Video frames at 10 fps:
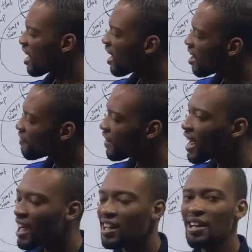
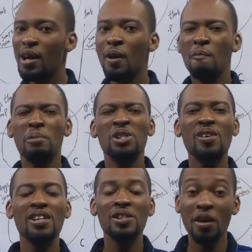However,
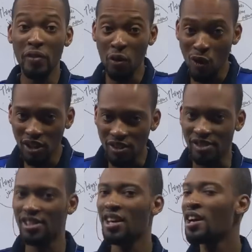majority of the
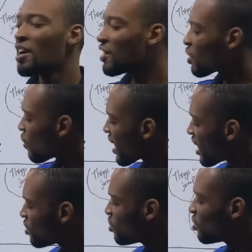questions
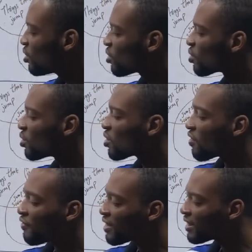require you to
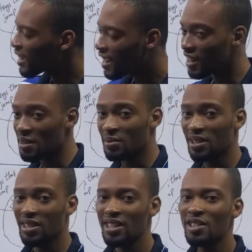draw Venn diagrams
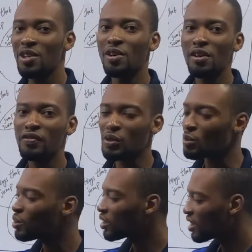in your rough
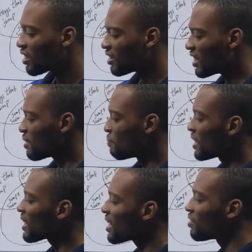note, then
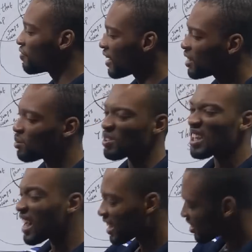bring out the values
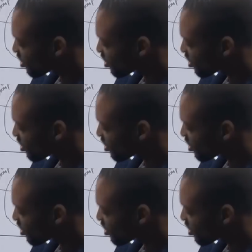and